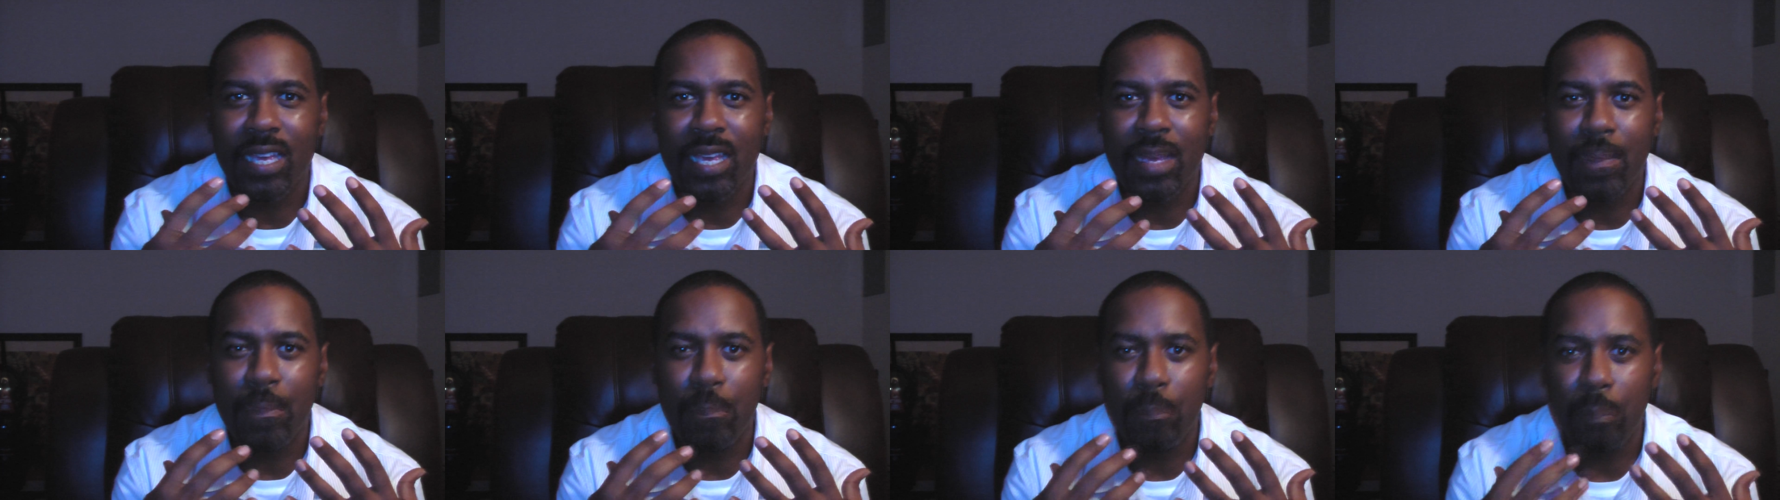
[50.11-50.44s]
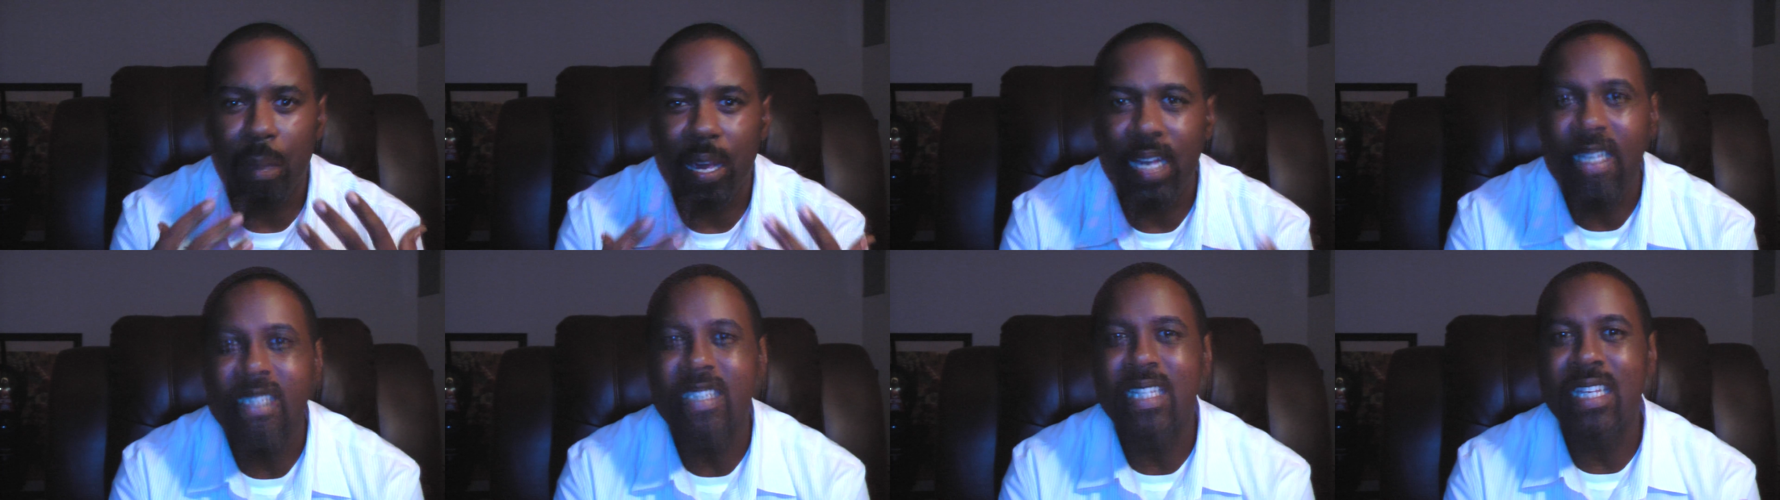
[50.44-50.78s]

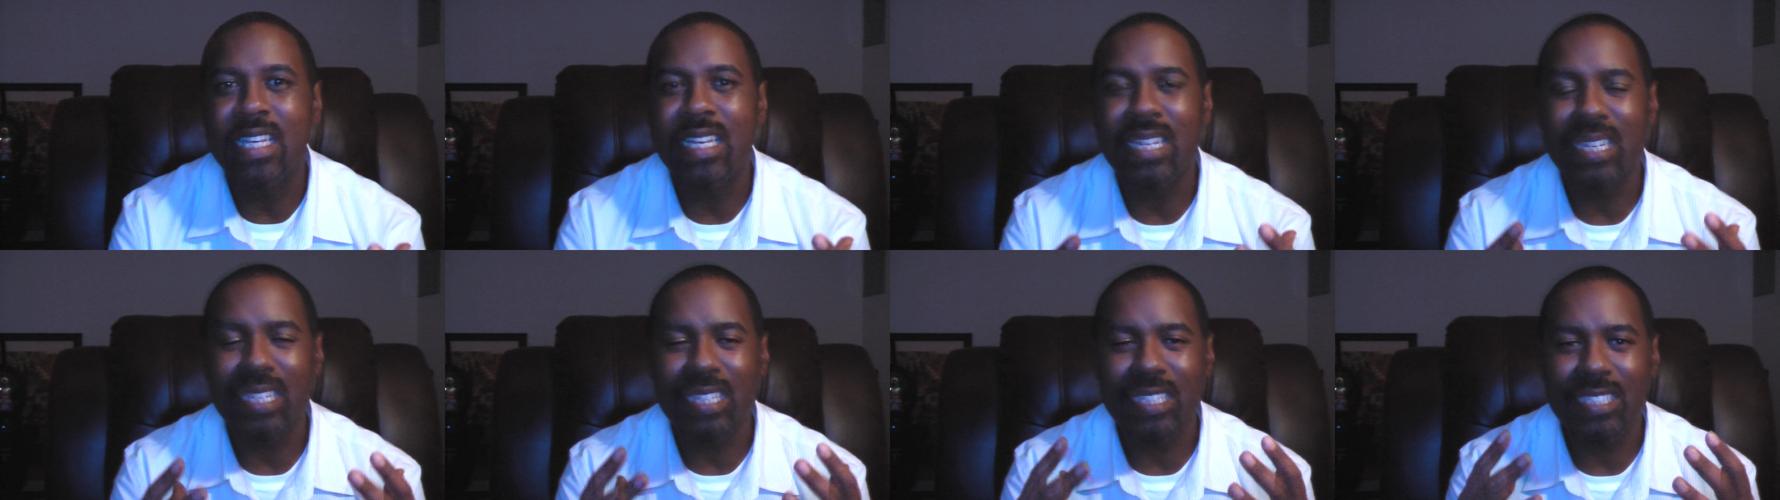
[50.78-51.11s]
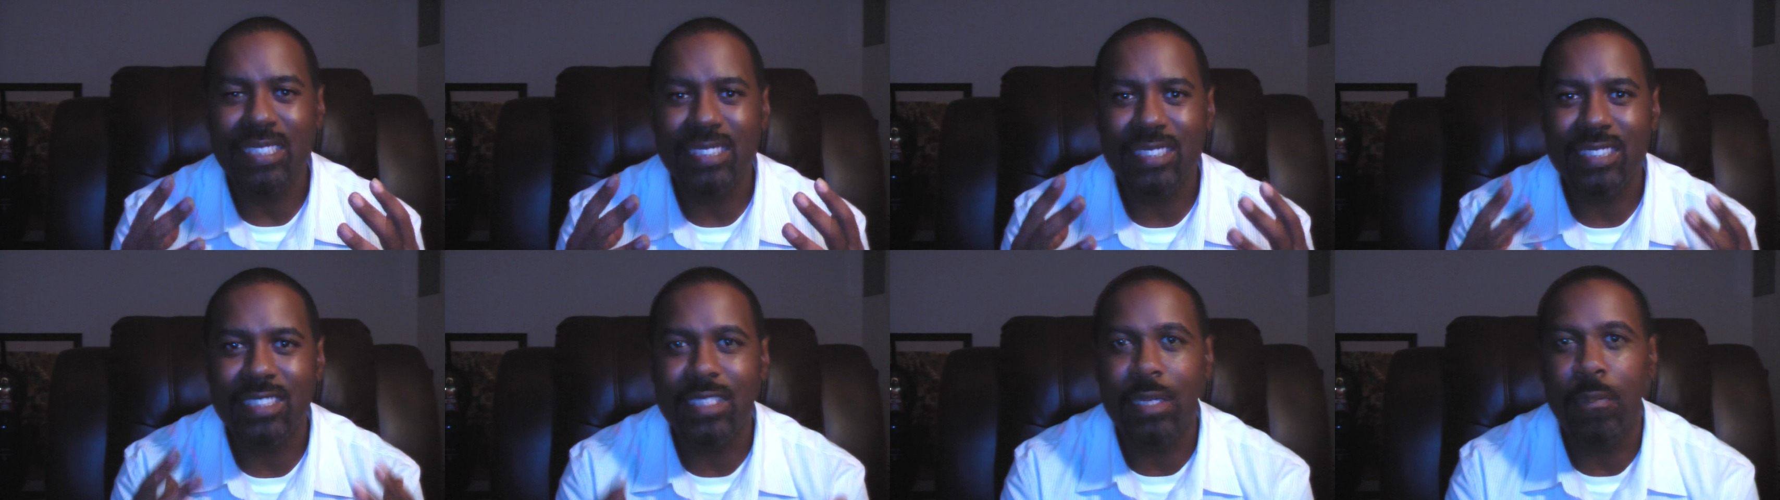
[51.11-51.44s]
amazingly
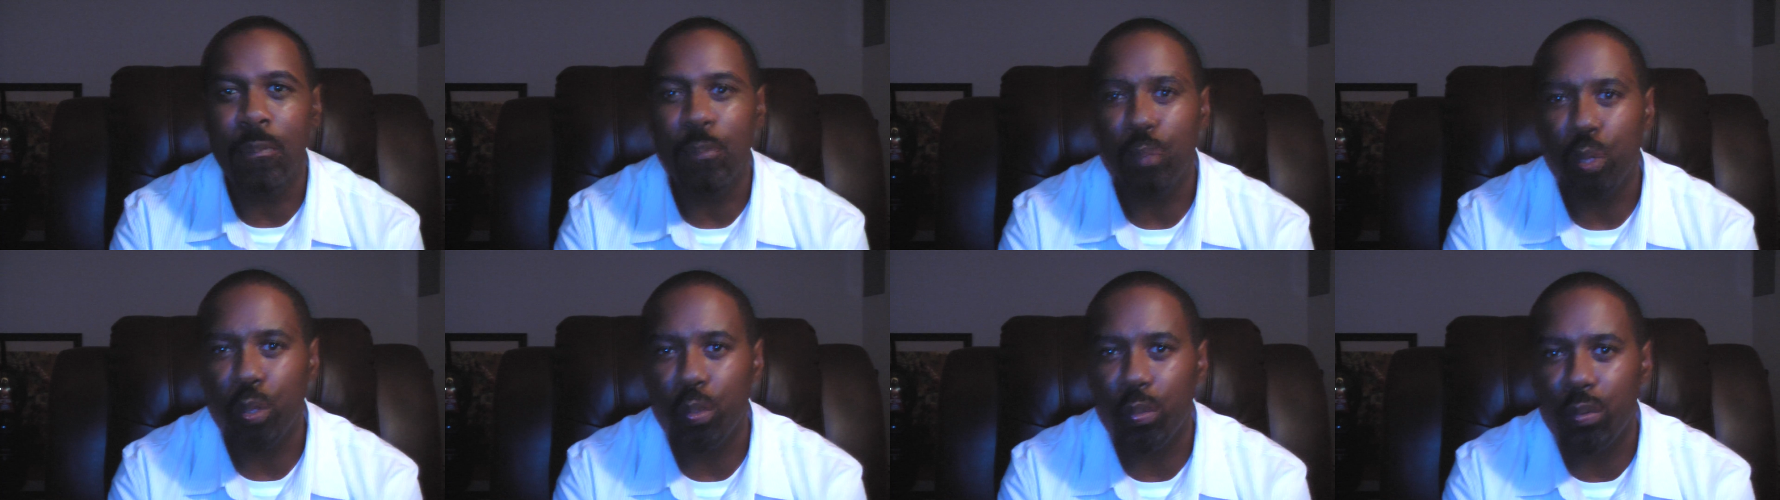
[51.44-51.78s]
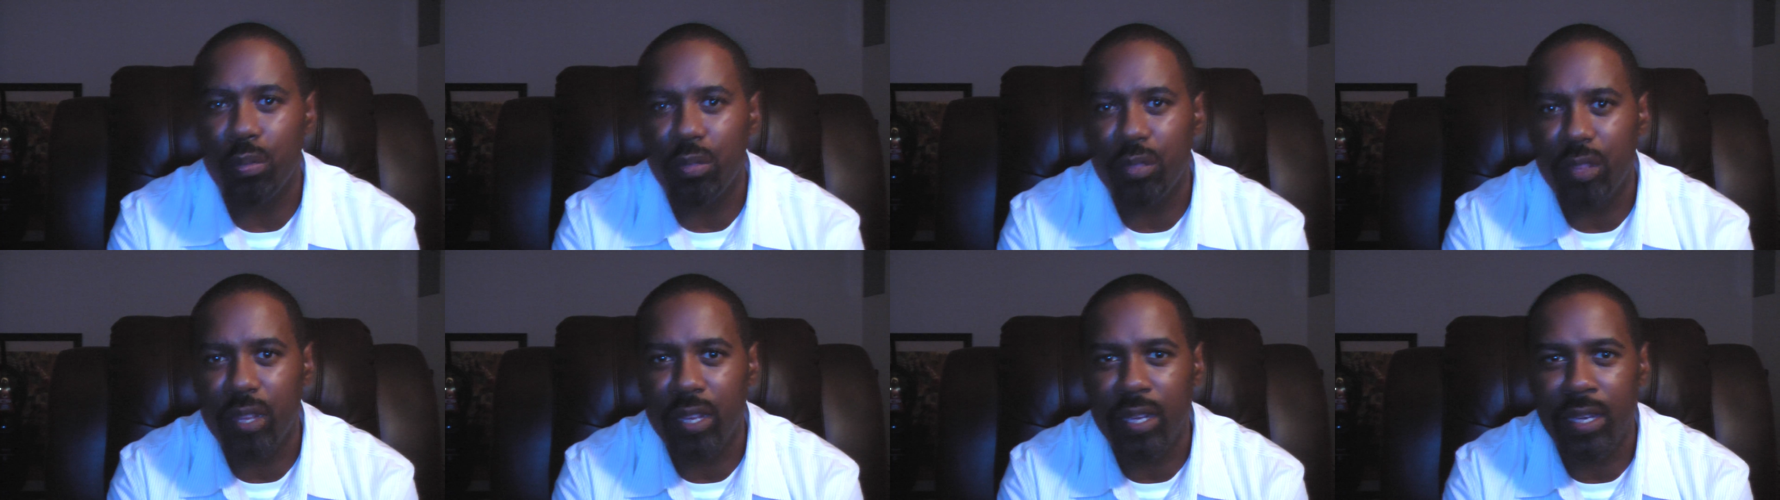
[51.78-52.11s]
simple
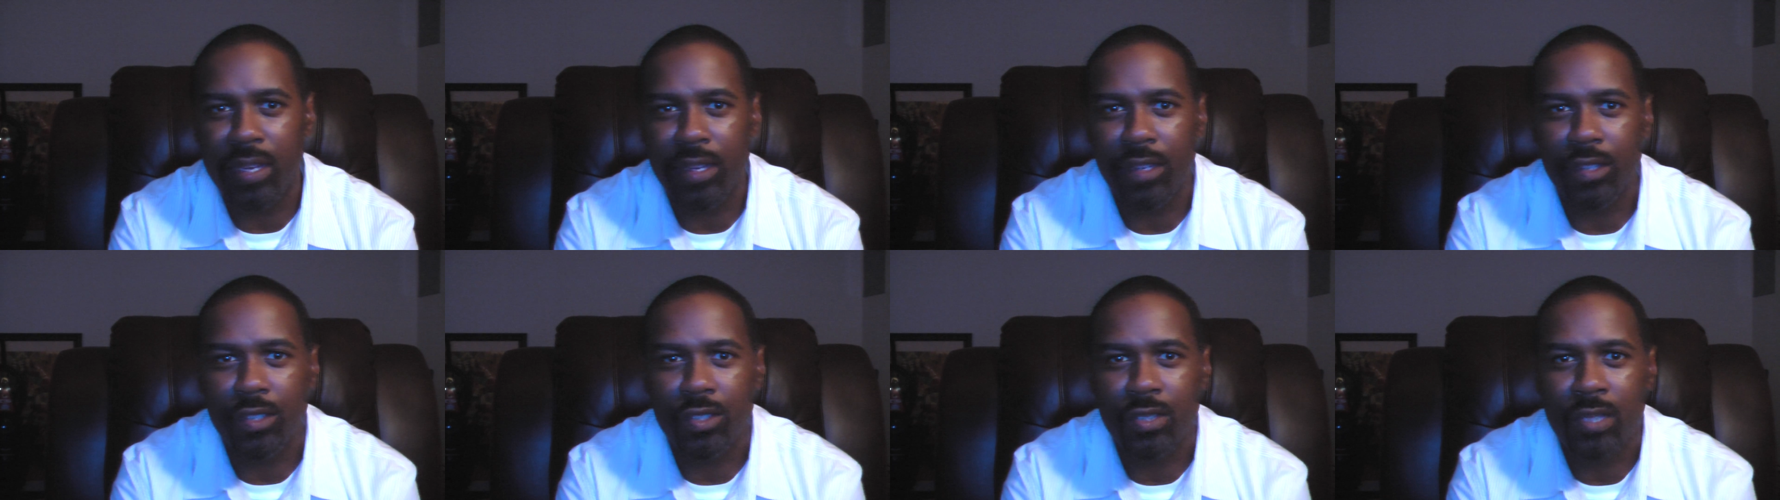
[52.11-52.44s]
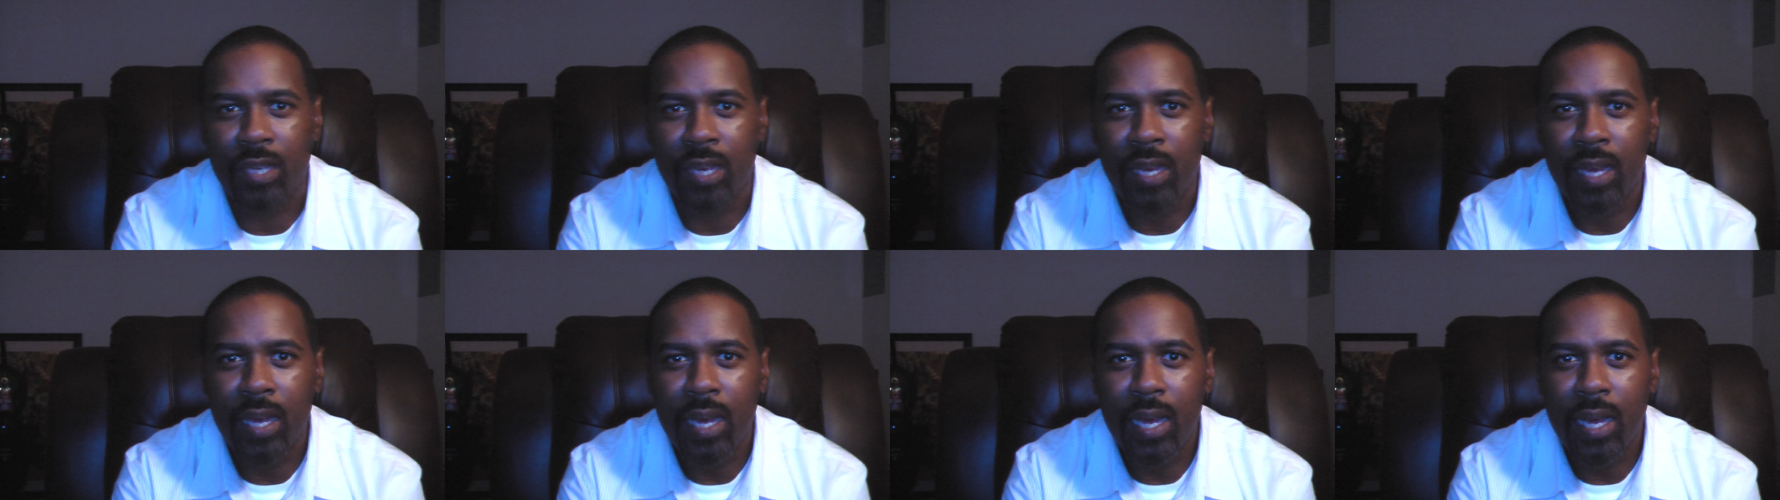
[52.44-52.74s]
things.